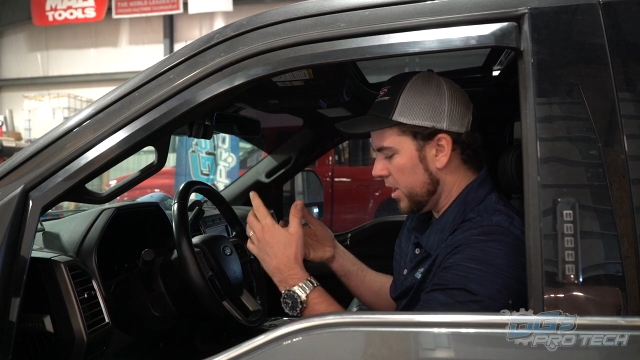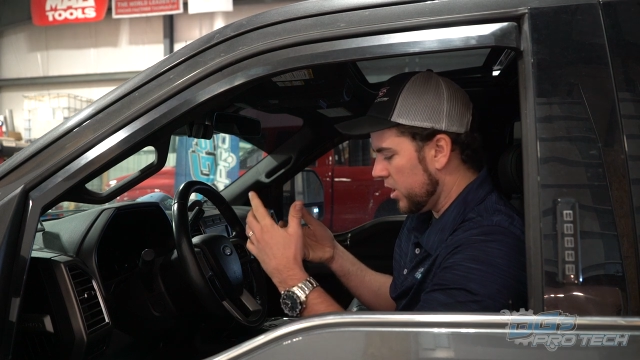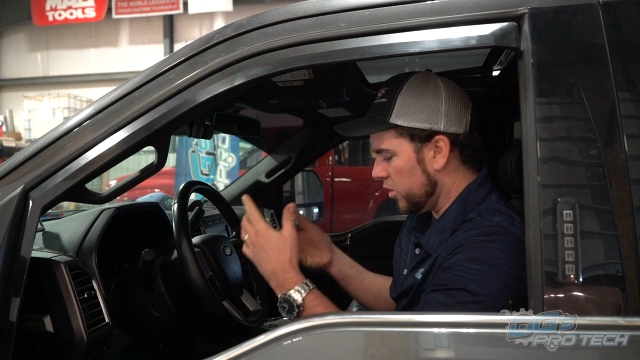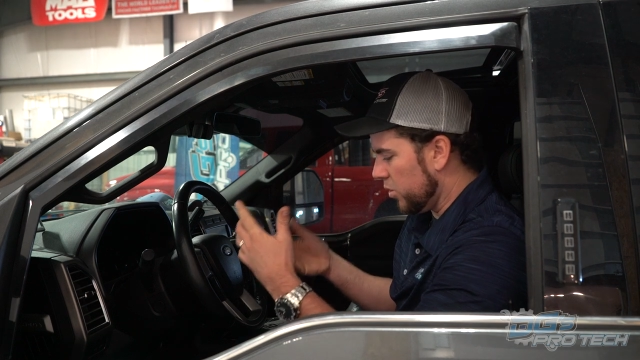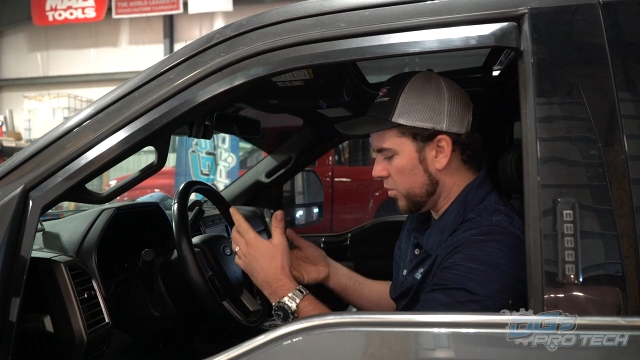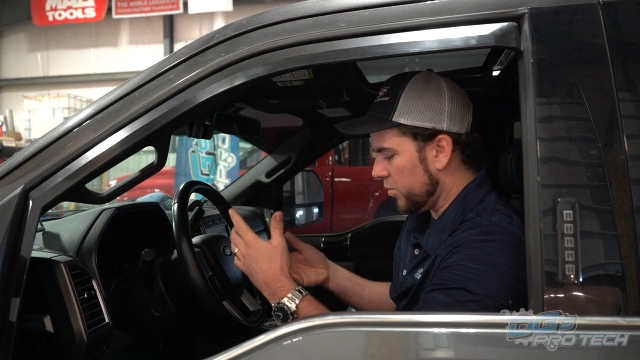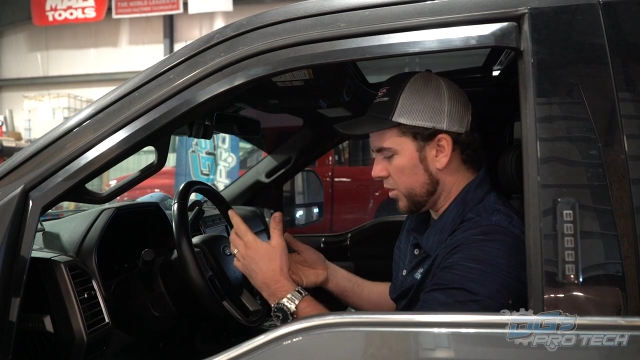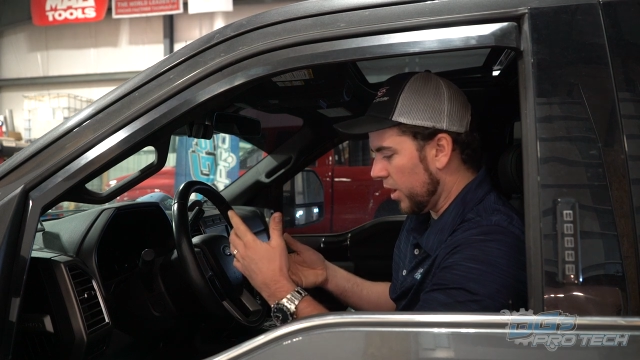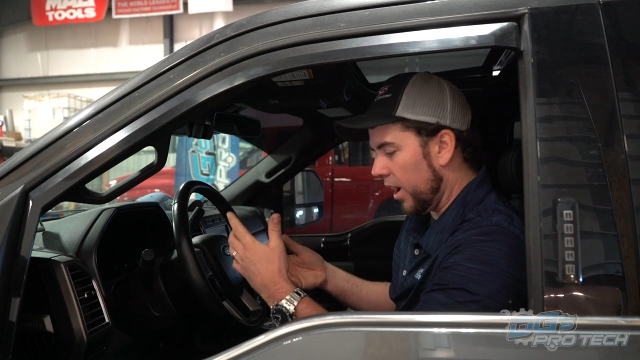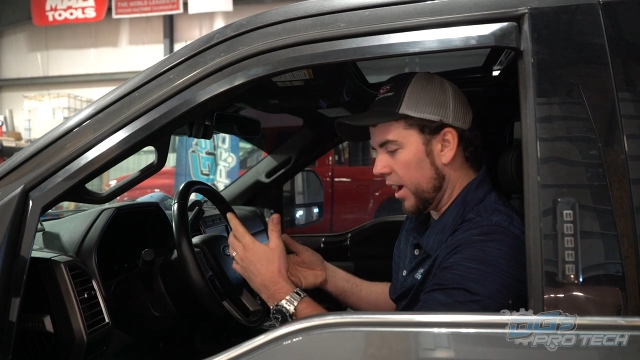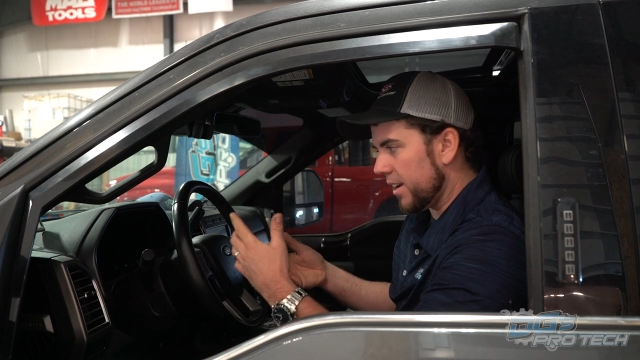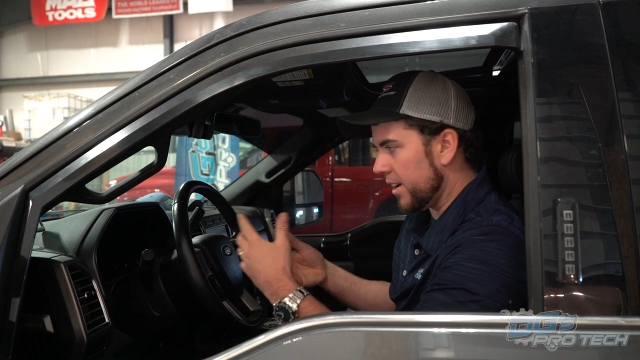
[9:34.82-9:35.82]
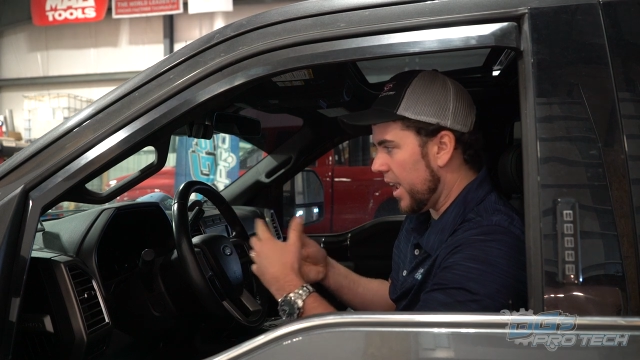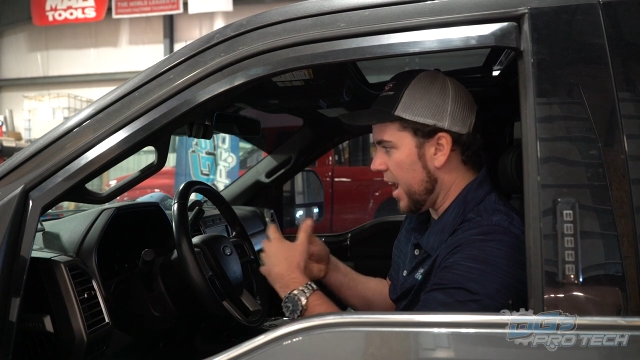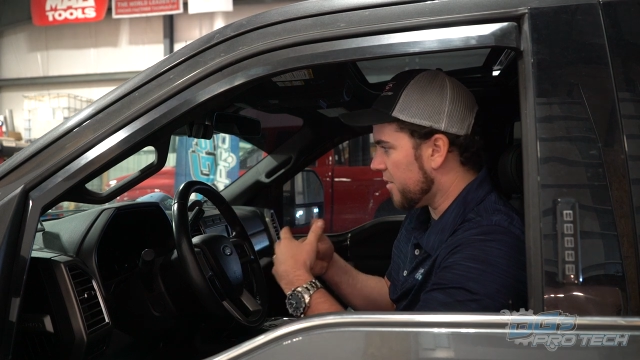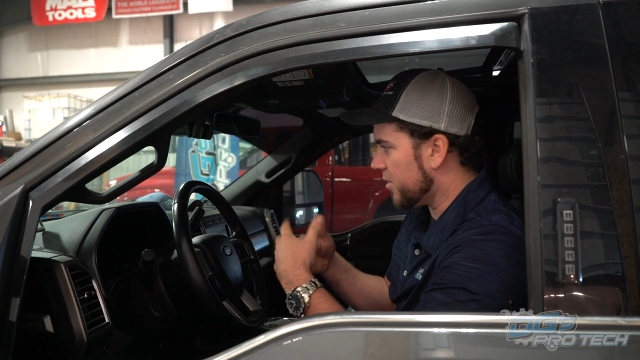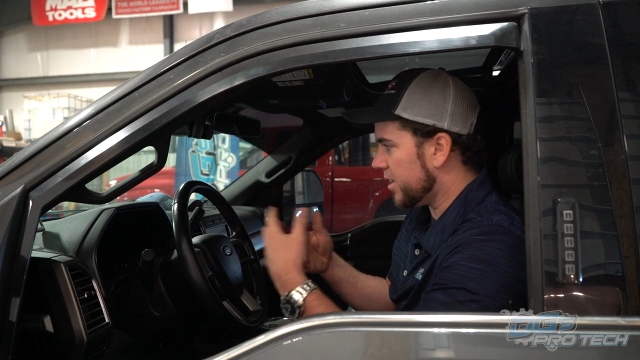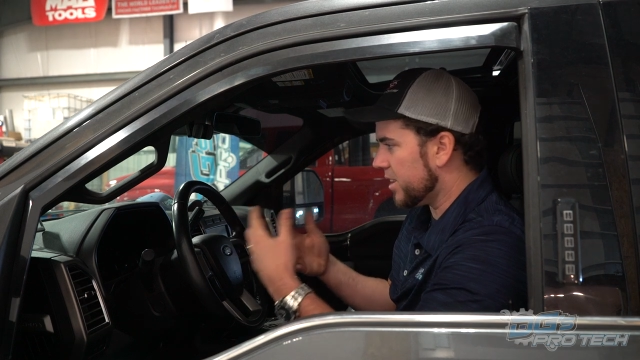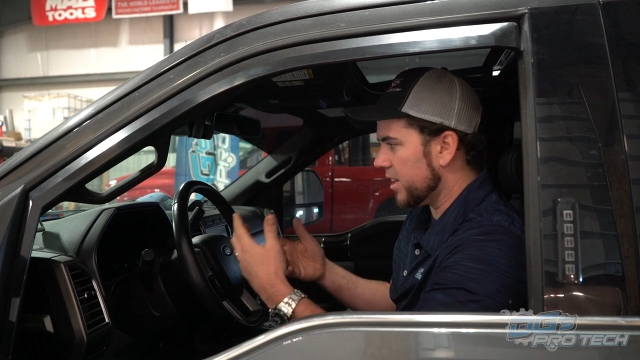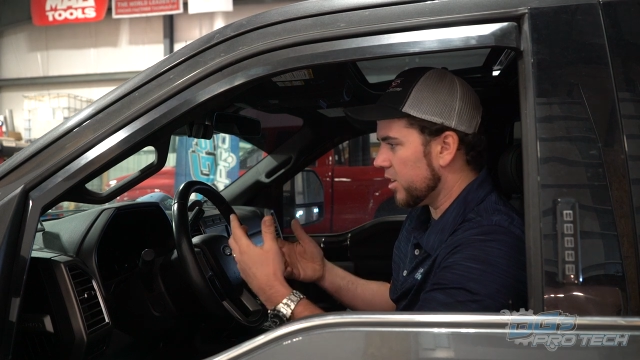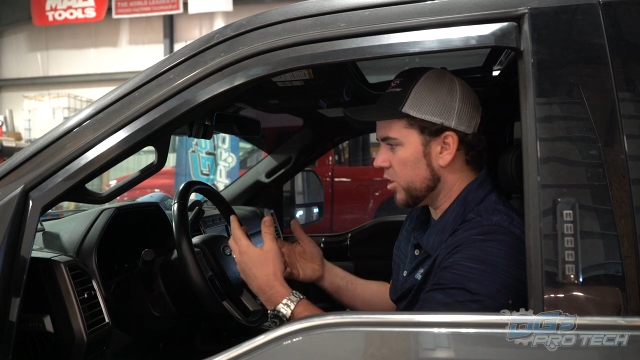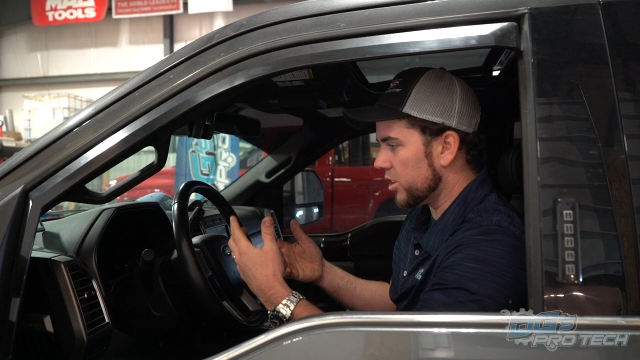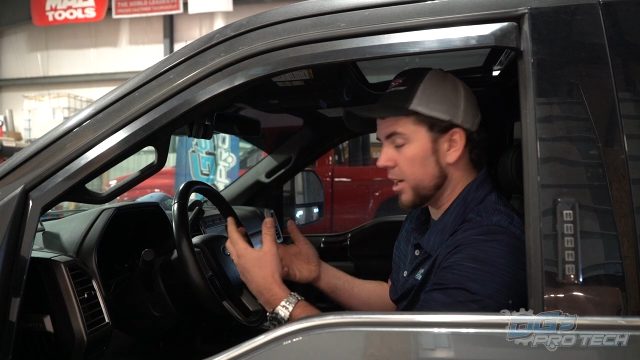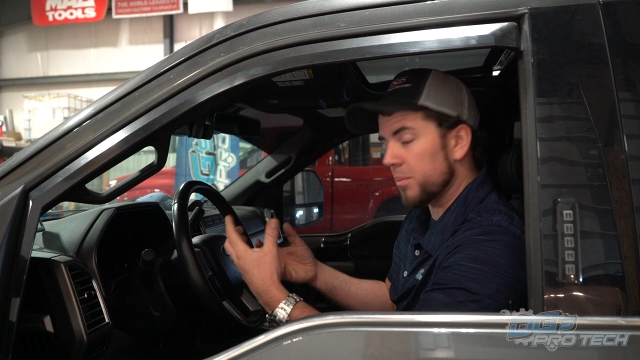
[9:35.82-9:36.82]
You've got everything
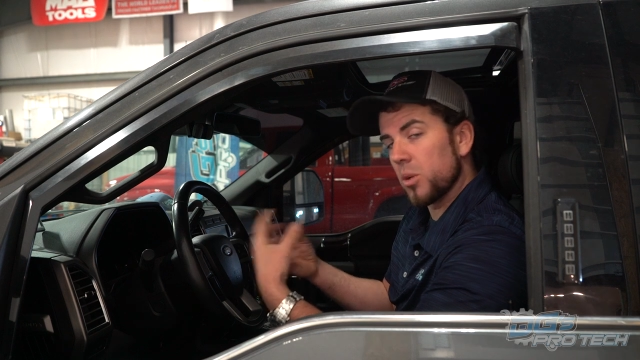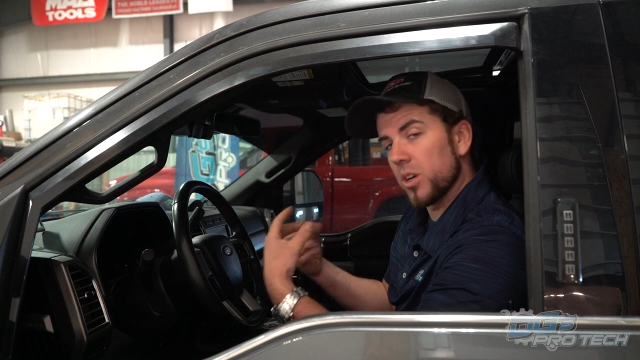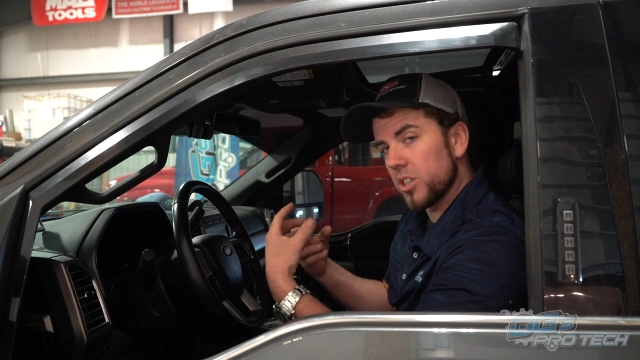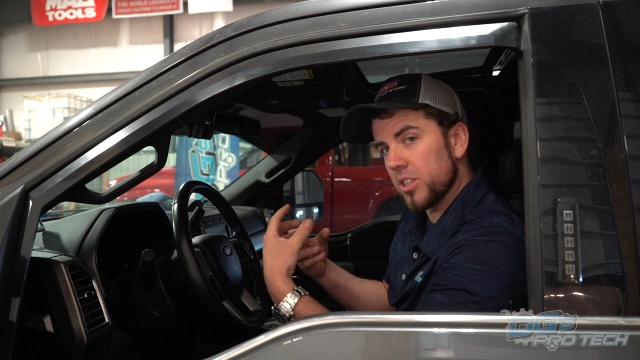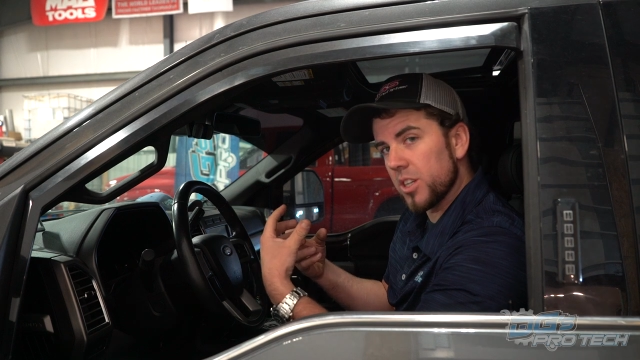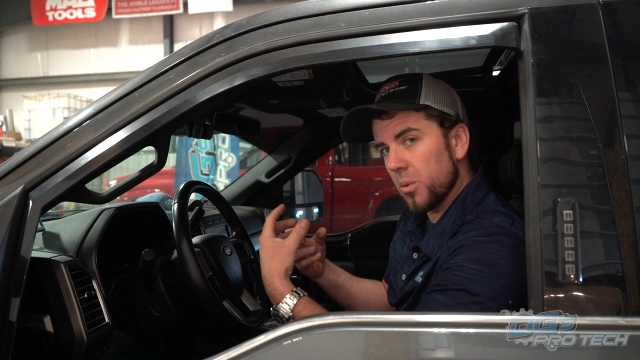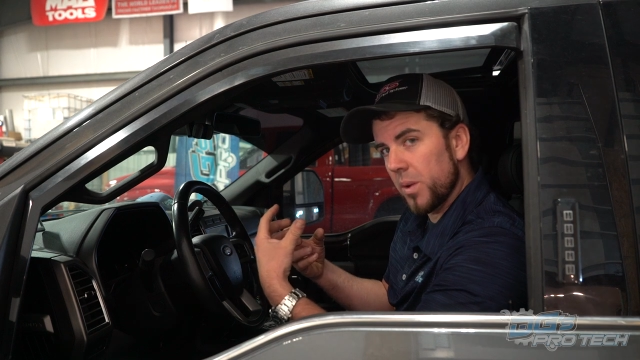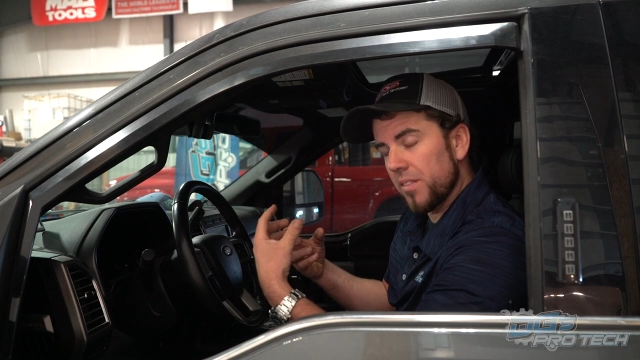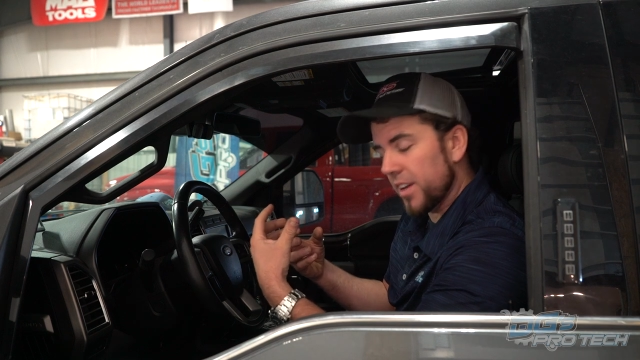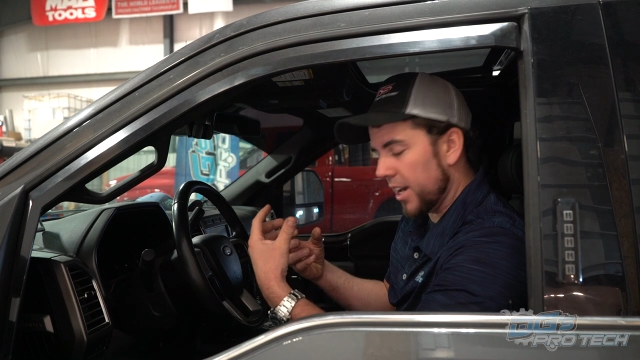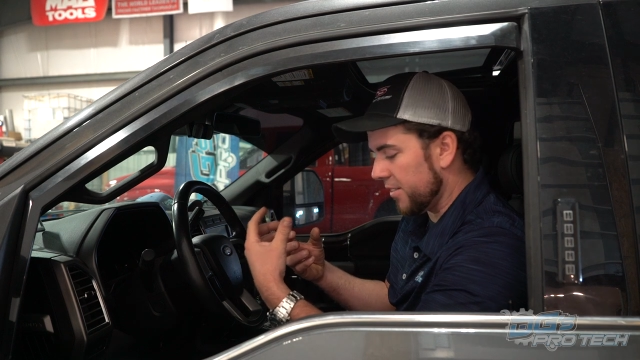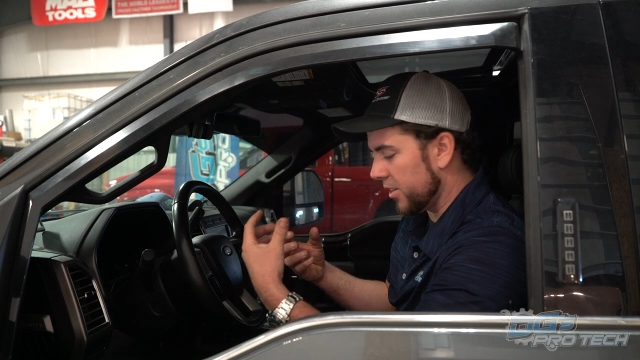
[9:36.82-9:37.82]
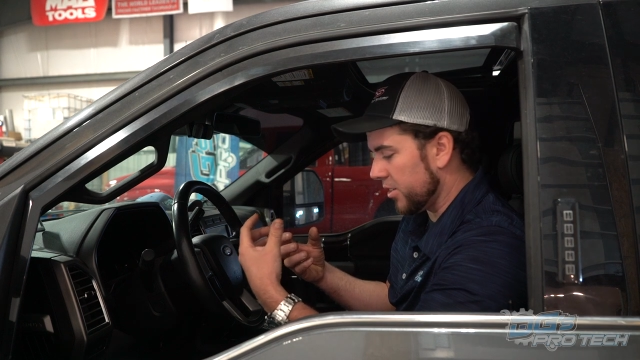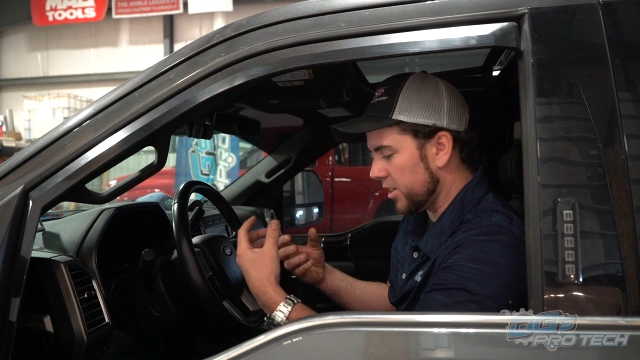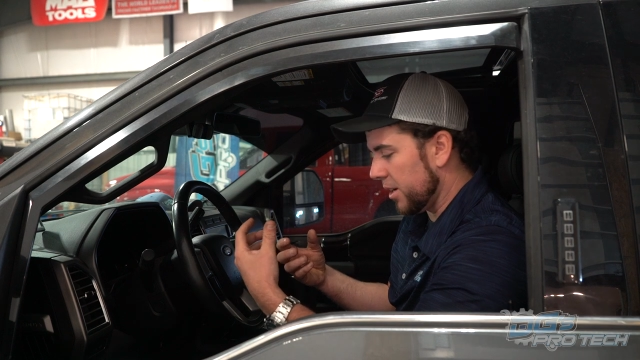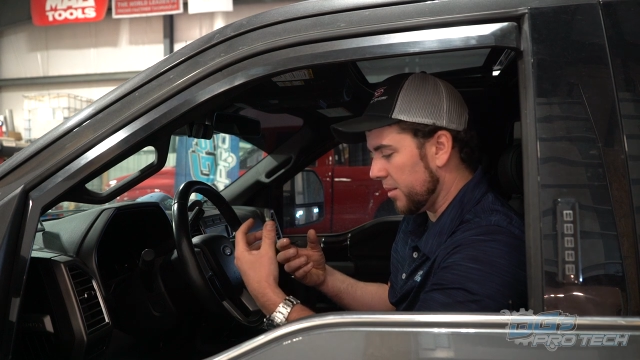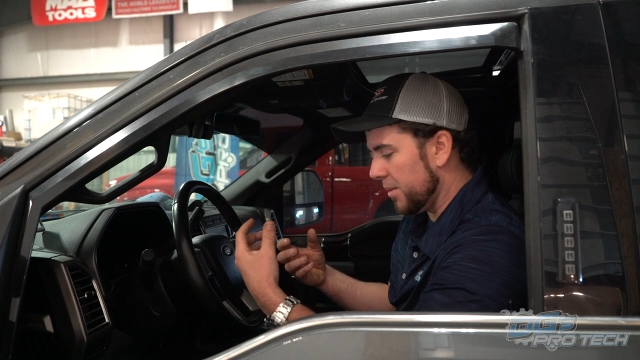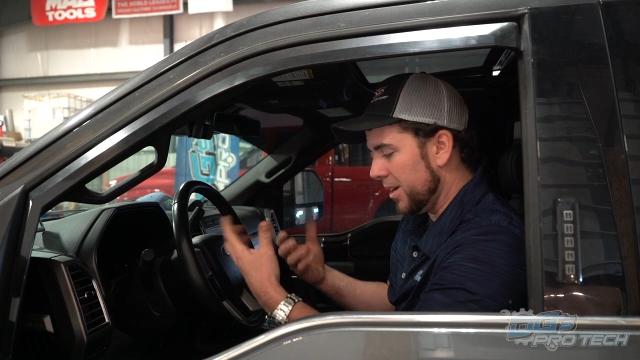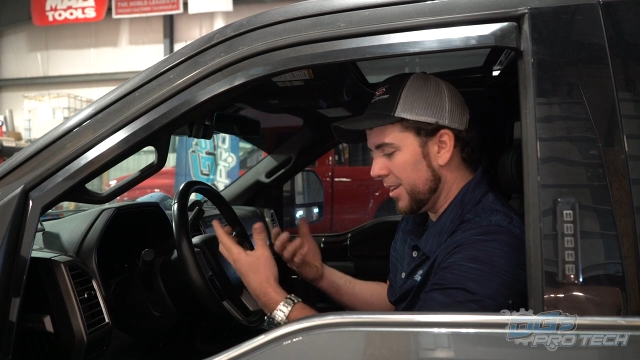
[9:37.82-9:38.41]
hooked up, or I should say we've got everything hooked up.